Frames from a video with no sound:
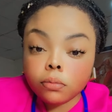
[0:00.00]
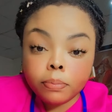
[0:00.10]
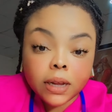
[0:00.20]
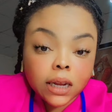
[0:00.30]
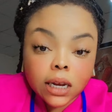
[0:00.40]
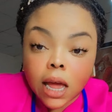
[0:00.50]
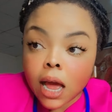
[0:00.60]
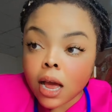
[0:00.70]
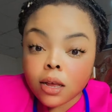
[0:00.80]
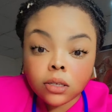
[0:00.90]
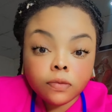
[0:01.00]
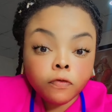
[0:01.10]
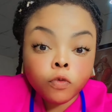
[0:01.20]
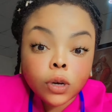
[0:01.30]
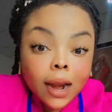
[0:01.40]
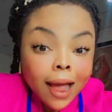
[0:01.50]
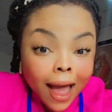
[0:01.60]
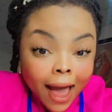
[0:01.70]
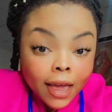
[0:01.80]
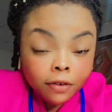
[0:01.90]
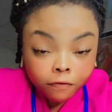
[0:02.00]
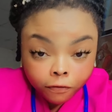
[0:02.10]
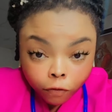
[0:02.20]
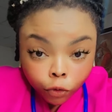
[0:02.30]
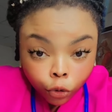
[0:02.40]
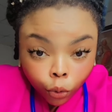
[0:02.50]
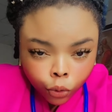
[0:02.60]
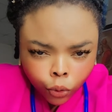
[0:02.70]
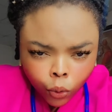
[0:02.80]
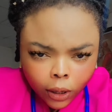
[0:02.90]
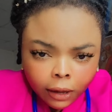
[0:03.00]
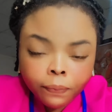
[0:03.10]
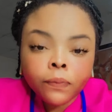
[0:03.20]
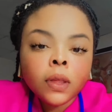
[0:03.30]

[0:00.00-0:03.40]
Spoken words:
bananas, food that are high in fructose, okay?